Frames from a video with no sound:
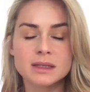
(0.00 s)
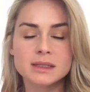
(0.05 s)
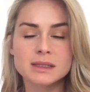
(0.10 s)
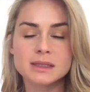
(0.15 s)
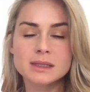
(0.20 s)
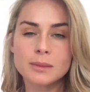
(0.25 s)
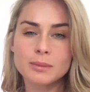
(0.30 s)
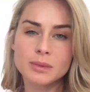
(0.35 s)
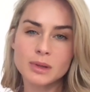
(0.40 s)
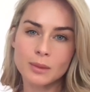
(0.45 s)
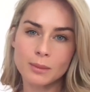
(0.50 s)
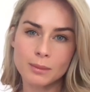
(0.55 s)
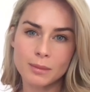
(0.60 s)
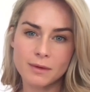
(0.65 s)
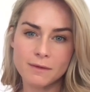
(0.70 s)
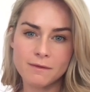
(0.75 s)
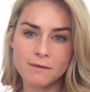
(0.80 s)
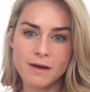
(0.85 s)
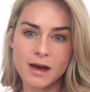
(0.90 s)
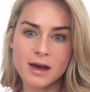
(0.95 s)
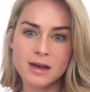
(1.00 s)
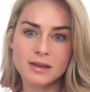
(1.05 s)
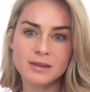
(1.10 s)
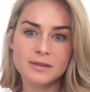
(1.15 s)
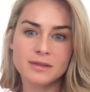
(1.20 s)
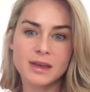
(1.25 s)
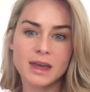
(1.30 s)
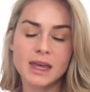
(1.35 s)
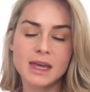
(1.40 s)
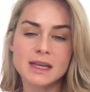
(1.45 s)
Step number
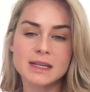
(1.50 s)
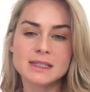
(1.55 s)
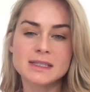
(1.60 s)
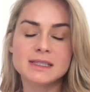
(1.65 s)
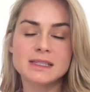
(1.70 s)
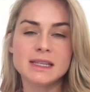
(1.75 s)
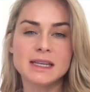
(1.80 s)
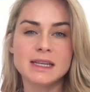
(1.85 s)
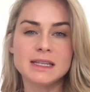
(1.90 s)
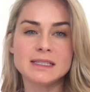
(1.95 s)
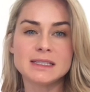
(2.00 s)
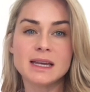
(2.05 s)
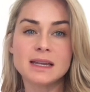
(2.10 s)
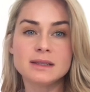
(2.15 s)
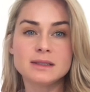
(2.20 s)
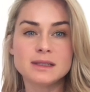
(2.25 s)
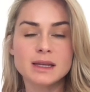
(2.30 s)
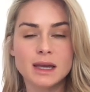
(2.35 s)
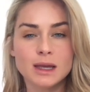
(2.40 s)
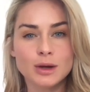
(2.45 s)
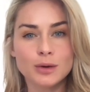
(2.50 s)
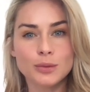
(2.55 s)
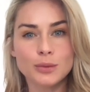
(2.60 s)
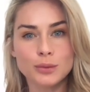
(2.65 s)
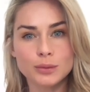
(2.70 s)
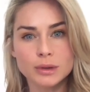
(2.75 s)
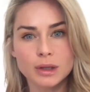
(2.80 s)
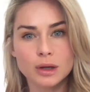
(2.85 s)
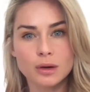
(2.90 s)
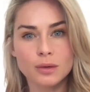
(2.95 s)
5 is the 10-day
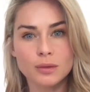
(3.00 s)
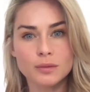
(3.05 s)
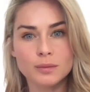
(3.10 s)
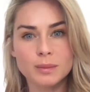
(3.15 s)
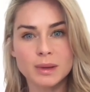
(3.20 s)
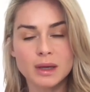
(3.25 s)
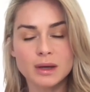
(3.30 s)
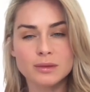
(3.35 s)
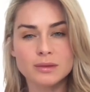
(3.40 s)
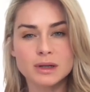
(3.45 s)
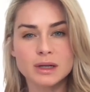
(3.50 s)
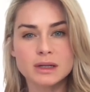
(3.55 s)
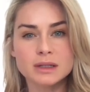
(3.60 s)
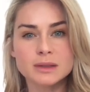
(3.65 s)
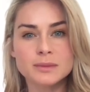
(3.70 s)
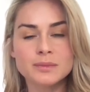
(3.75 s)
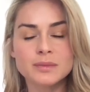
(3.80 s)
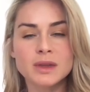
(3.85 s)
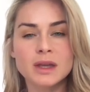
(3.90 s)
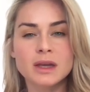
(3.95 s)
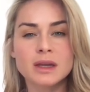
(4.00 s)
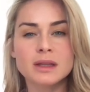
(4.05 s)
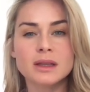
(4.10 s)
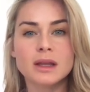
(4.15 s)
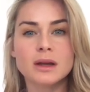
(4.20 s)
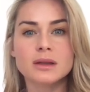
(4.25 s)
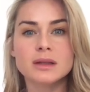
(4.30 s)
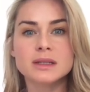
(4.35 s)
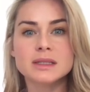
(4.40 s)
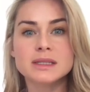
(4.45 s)
cooling off period.
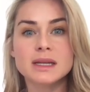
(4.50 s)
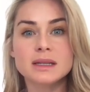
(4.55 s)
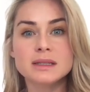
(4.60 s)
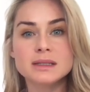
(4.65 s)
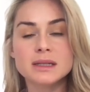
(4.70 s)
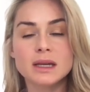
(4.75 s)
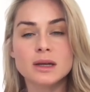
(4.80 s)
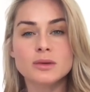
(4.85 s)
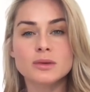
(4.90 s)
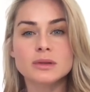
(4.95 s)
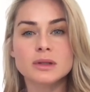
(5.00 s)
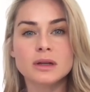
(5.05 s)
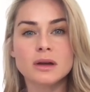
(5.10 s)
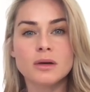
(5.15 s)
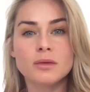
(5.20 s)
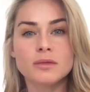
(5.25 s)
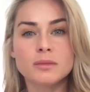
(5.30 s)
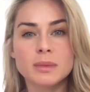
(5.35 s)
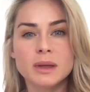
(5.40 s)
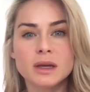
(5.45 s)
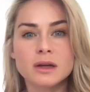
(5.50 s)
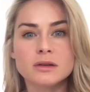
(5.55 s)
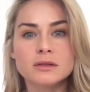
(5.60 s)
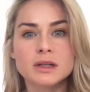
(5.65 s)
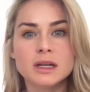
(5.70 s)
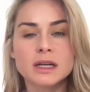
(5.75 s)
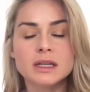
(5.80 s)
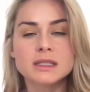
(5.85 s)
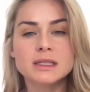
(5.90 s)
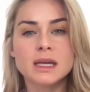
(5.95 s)
Now the 10-day cooling off
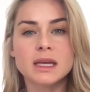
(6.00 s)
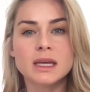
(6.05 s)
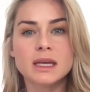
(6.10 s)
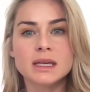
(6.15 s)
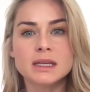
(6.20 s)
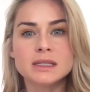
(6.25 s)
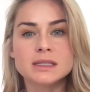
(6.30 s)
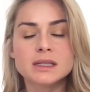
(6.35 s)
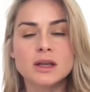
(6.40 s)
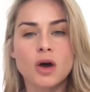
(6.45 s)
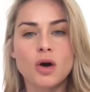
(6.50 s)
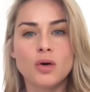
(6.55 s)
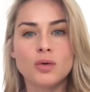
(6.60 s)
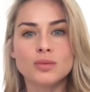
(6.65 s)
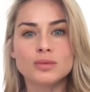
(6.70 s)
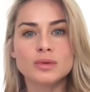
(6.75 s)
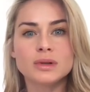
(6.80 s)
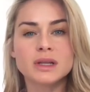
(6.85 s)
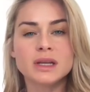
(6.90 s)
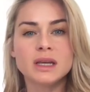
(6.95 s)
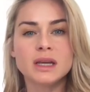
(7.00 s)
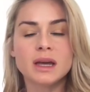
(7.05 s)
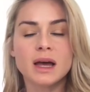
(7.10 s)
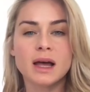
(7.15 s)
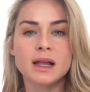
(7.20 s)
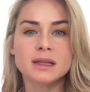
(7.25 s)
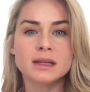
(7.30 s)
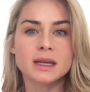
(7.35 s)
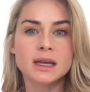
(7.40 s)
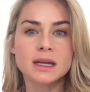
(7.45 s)
period is only
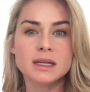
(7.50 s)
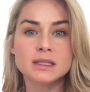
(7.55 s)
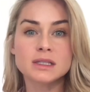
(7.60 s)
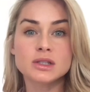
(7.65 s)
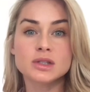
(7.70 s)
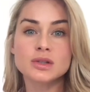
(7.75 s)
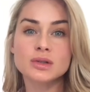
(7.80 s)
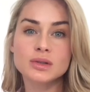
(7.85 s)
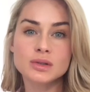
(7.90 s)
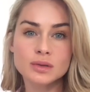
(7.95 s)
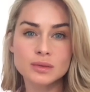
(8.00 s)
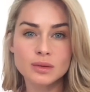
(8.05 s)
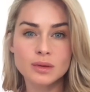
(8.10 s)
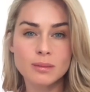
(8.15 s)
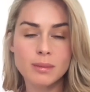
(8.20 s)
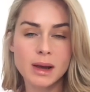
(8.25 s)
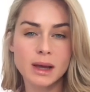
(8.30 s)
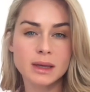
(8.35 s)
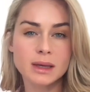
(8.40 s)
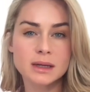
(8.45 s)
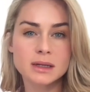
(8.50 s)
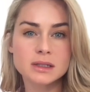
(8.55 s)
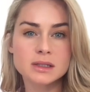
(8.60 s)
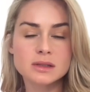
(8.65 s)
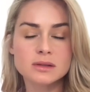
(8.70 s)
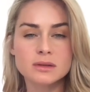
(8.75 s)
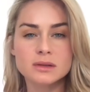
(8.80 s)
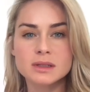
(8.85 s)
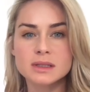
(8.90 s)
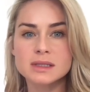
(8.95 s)
allocated to the buyer,
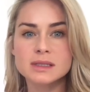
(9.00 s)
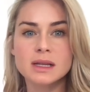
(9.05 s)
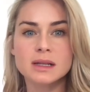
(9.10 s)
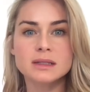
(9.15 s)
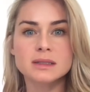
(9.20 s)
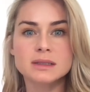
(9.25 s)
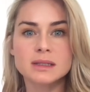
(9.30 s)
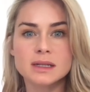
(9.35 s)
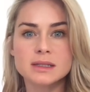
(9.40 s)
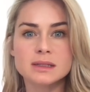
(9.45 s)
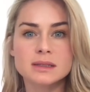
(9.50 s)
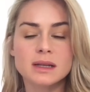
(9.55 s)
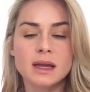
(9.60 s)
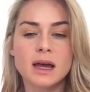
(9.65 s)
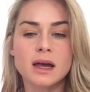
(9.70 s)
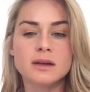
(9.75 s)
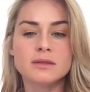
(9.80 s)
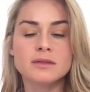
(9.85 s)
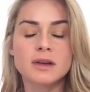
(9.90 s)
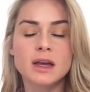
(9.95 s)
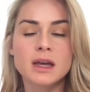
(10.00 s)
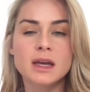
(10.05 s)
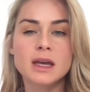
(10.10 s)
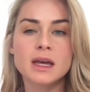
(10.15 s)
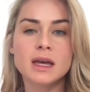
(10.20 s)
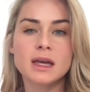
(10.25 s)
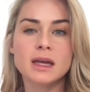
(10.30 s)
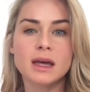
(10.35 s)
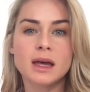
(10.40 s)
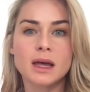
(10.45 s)
so the seller doesn't have
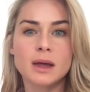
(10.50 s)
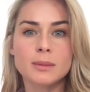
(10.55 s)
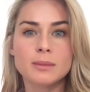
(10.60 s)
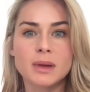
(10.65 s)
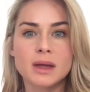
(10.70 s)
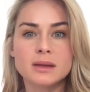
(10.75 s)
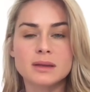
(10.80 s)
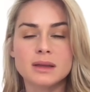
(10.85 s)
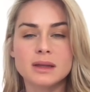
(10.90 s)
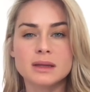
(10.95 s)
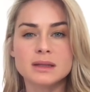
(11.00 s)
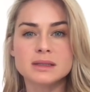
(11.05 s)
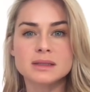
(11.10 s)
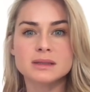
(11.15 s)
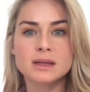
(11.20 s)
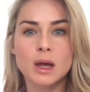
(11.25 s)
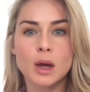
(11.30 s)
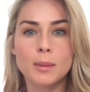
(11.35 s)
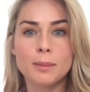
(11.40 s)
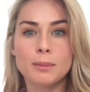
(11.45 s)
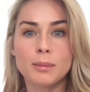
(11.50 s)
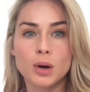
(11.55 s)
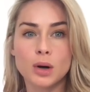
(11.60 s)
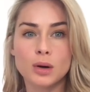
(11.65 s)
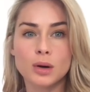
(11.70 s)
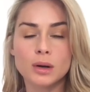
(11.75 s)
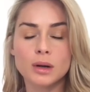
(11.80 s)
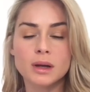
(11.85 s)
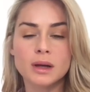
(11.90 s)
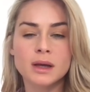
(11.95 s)
this
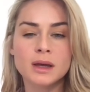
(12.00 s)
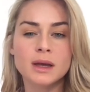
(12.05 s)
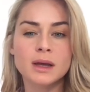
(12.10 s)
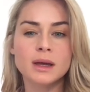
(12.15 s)
perk.